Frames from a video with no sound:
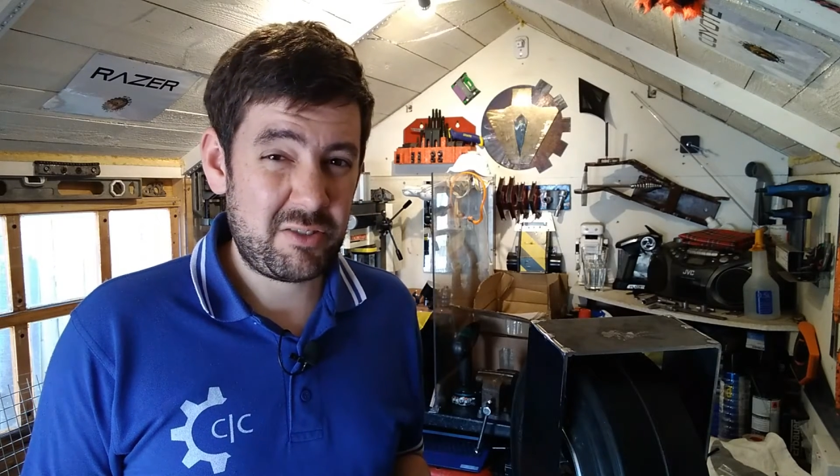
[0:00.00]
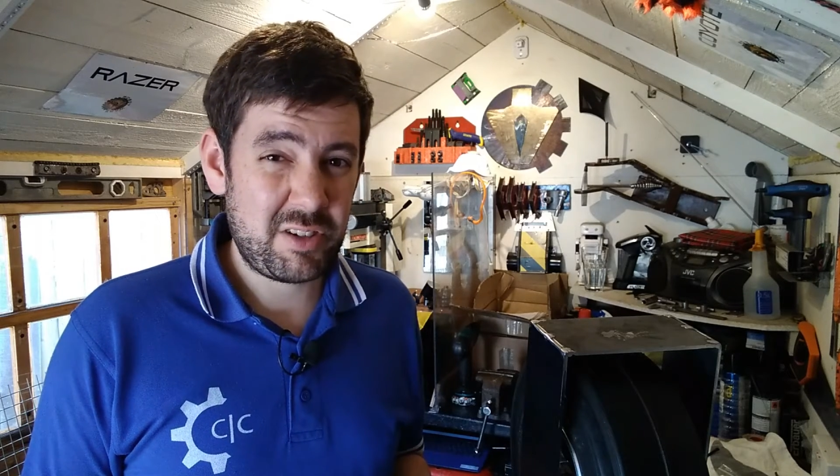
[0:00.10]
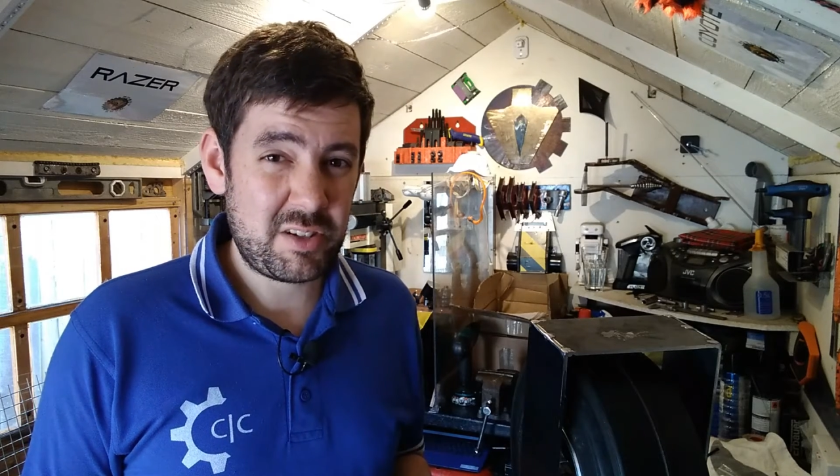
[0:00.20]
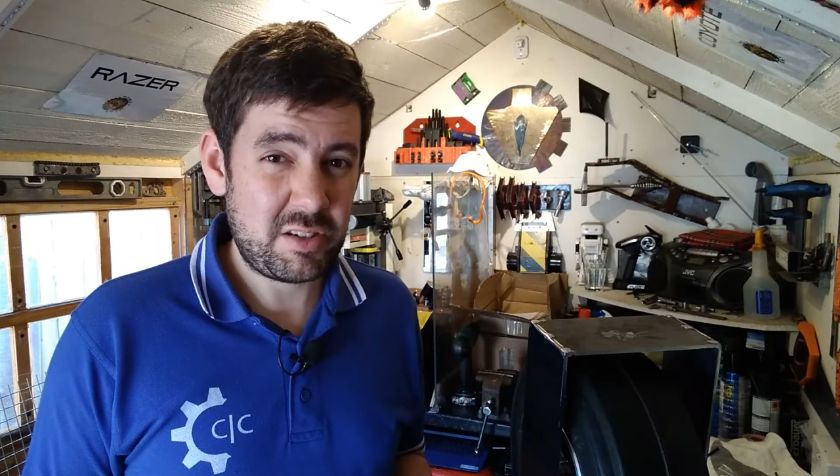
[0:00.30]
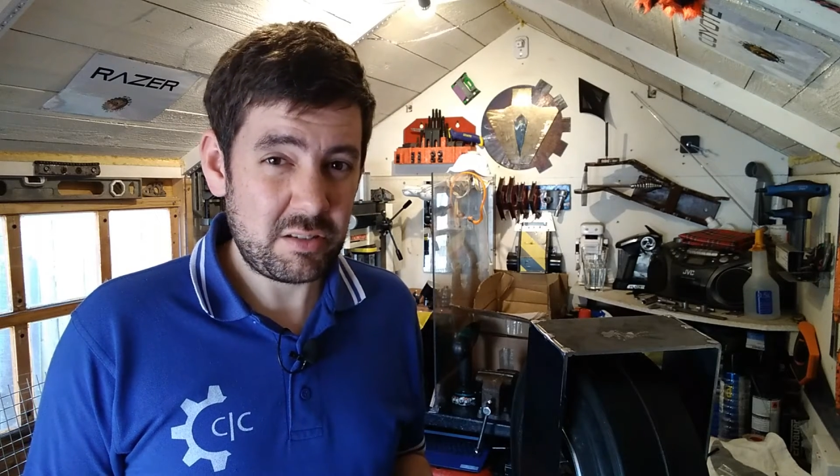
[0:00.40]

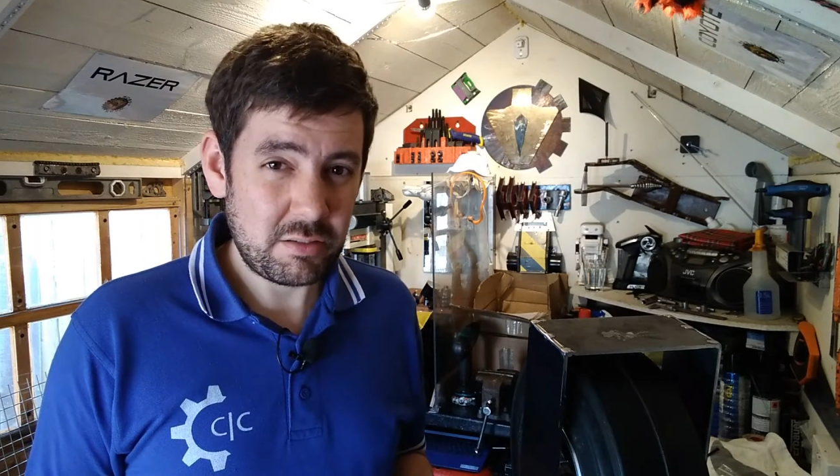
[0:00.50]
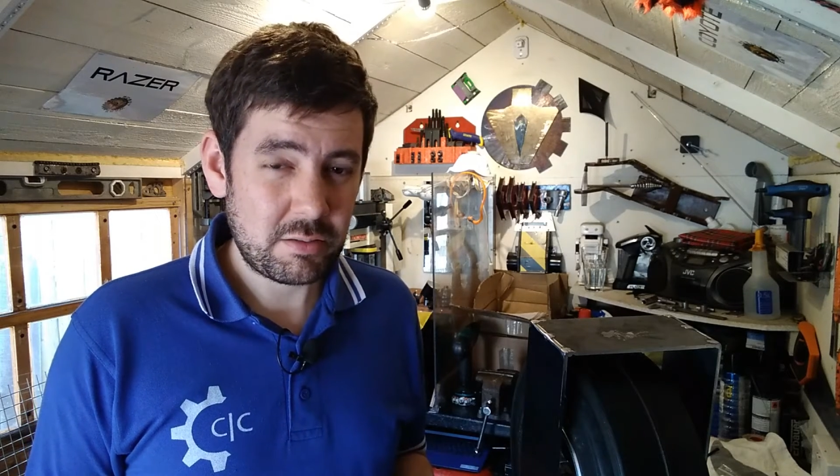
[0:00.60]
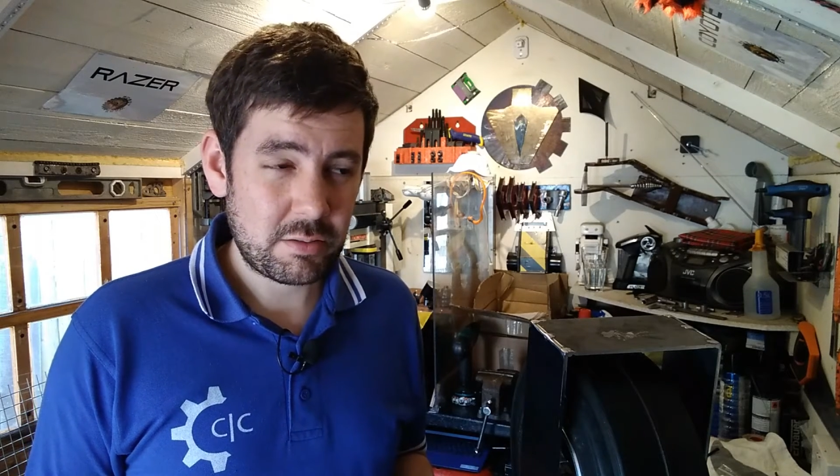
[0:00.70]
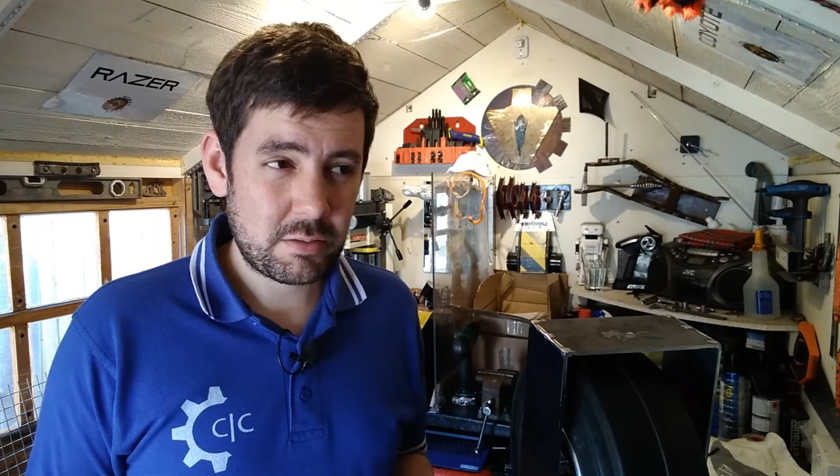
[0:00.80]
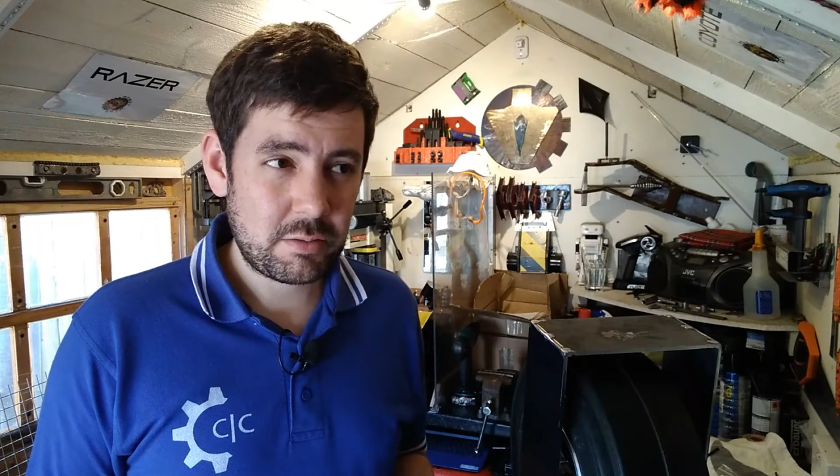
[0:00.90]
interesting.
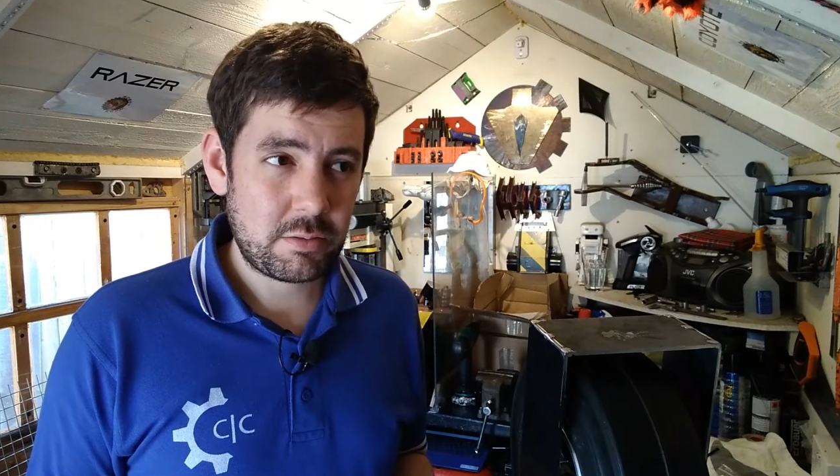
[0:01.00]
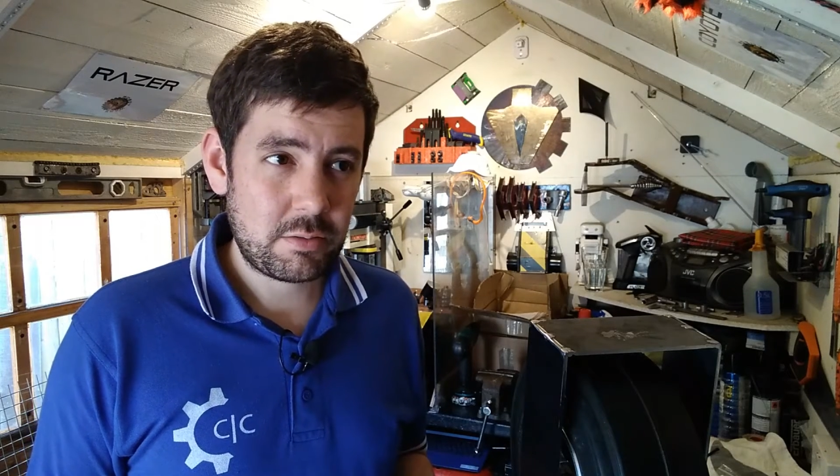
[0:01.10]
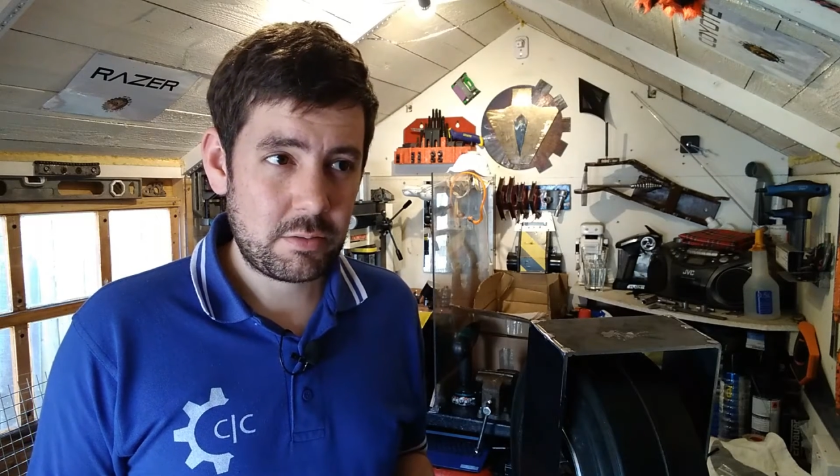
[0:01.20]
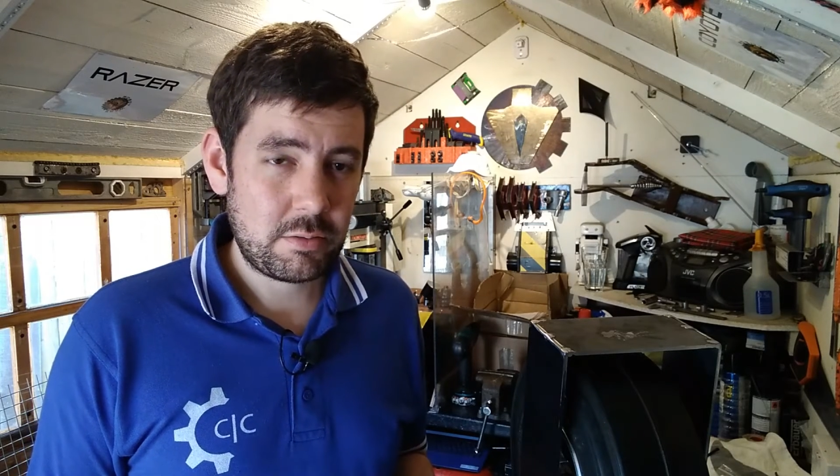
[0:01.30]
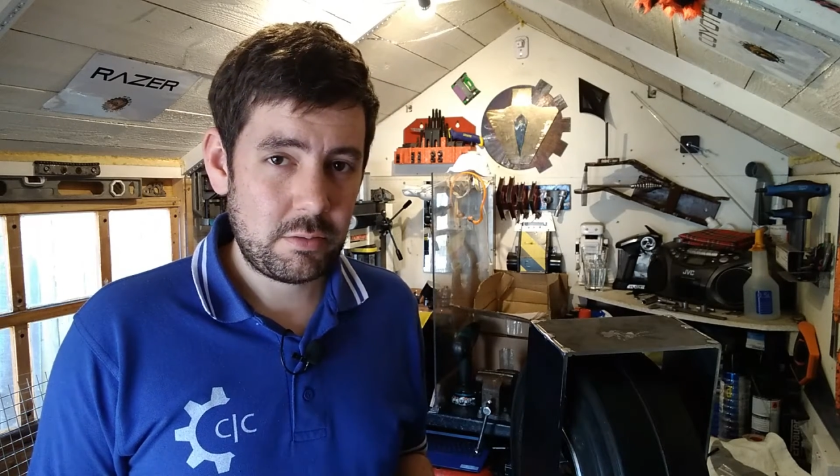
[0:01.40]

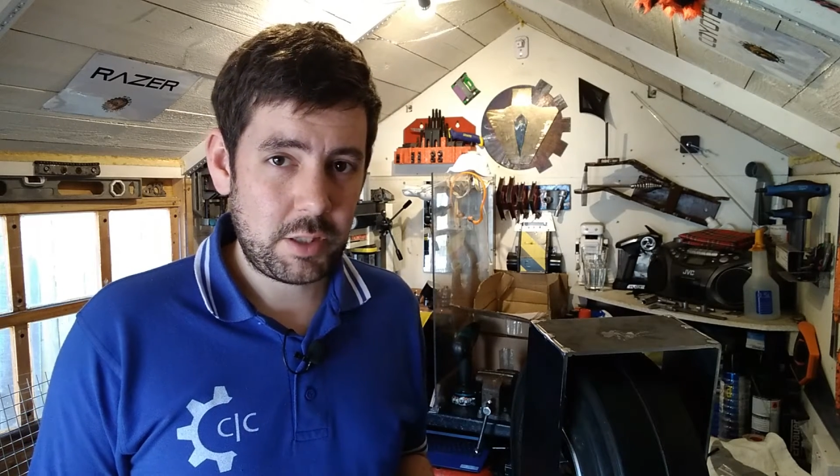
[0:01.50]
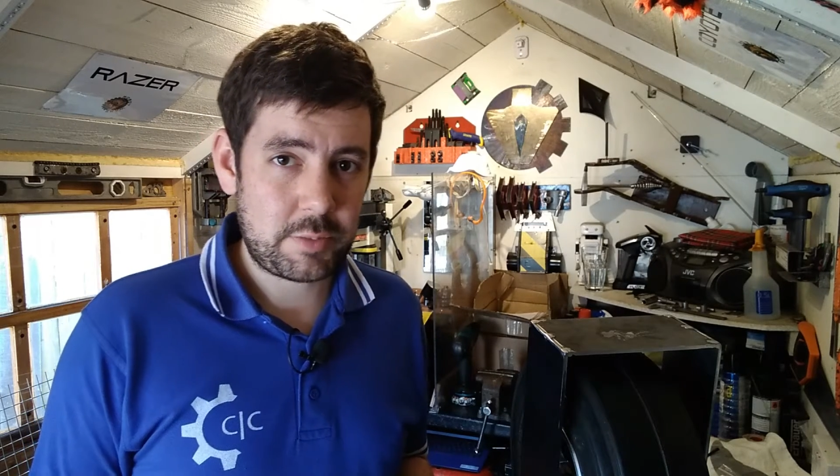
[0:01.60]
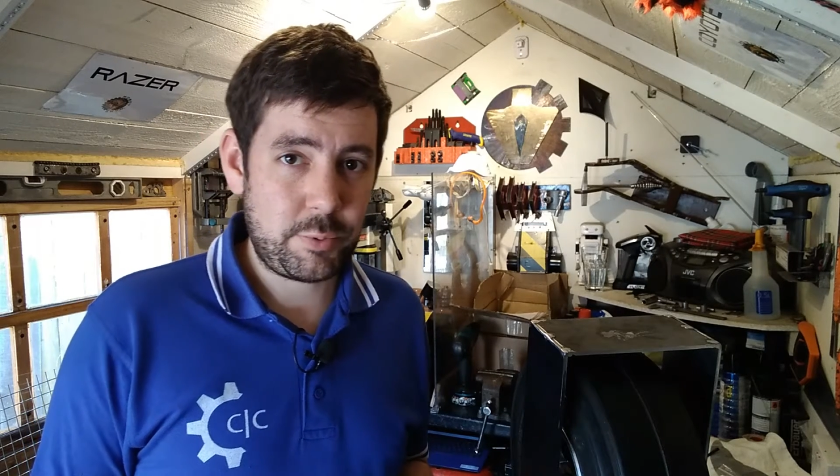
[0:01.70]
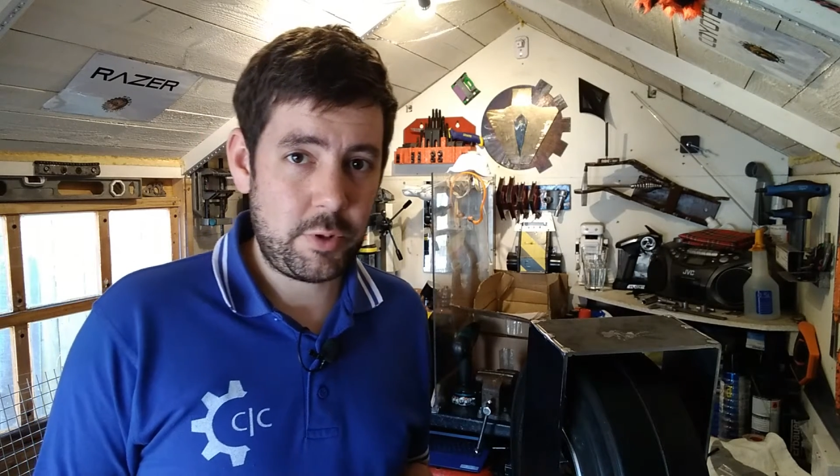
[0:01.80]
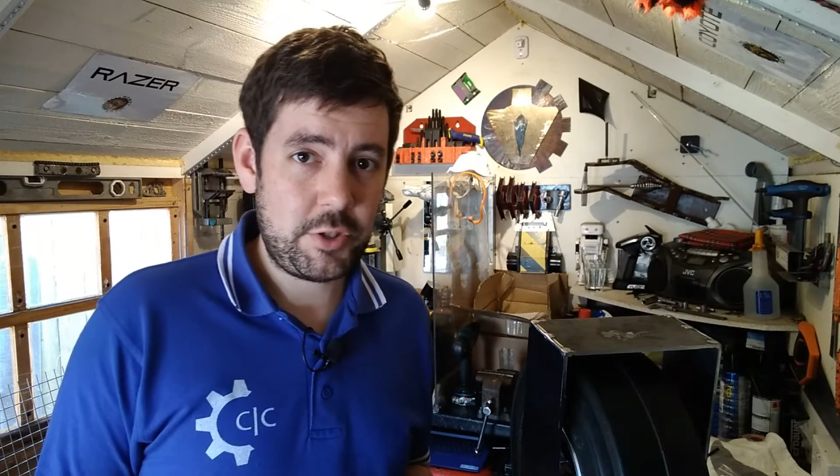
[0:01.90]

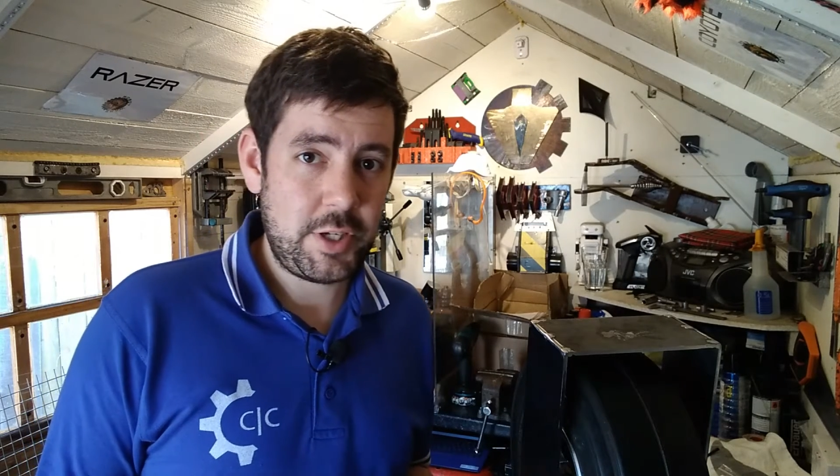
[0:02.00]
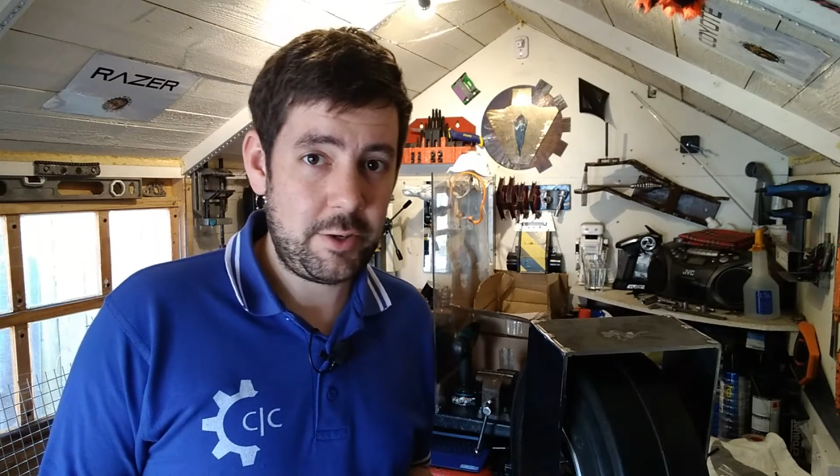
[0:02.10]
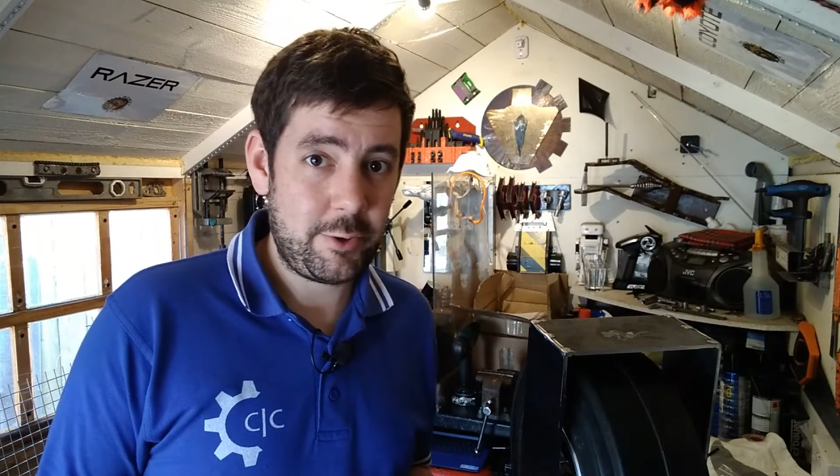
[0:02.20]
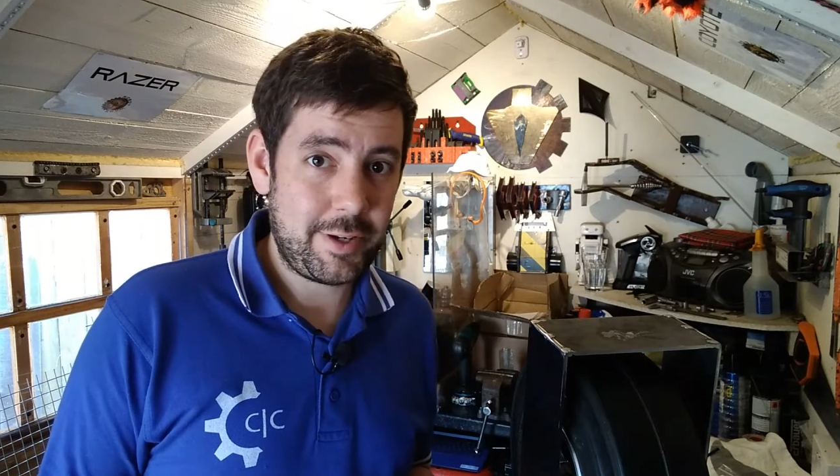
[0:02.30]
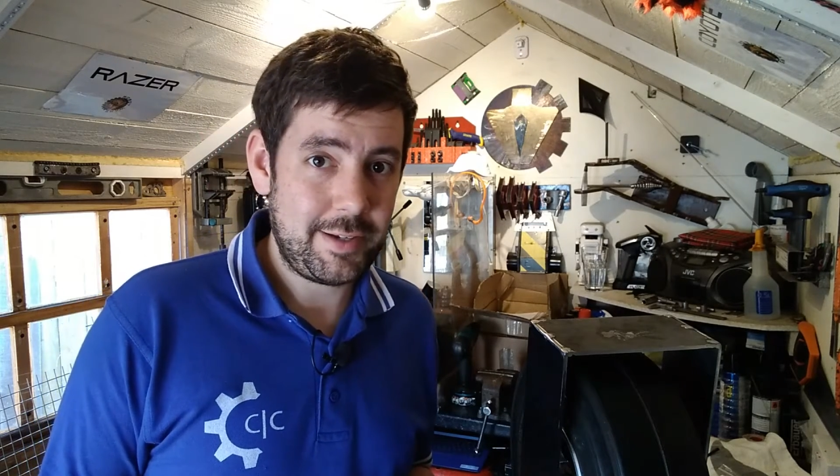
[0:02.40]
Let's put the
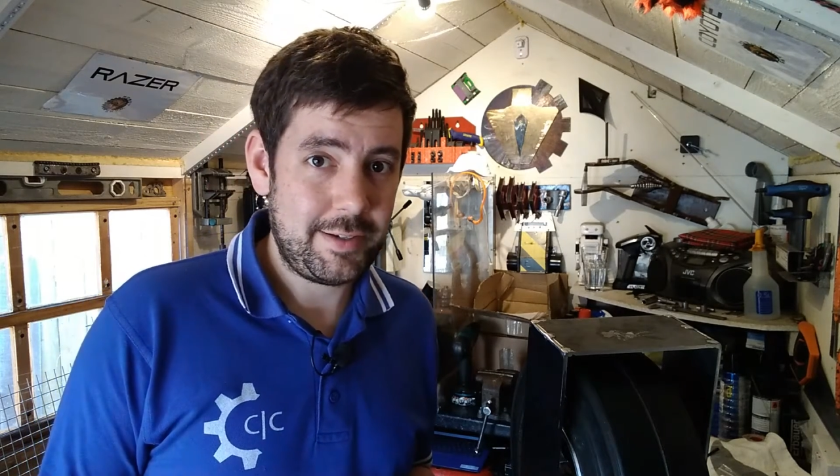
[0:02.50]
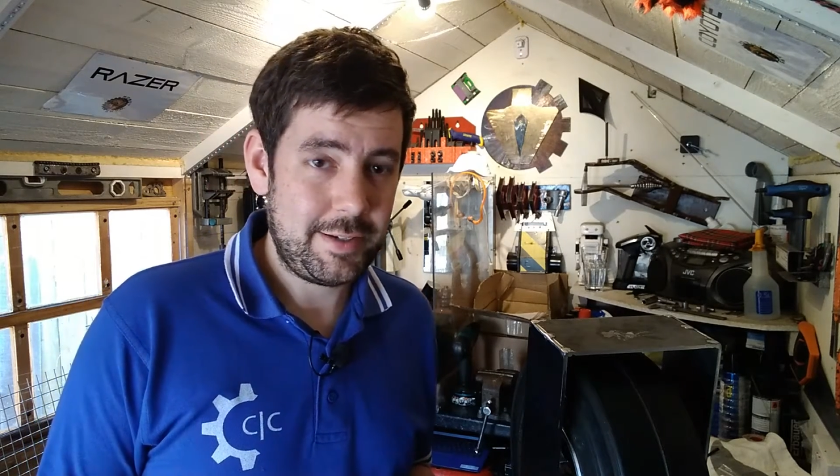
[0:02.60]
chain on it.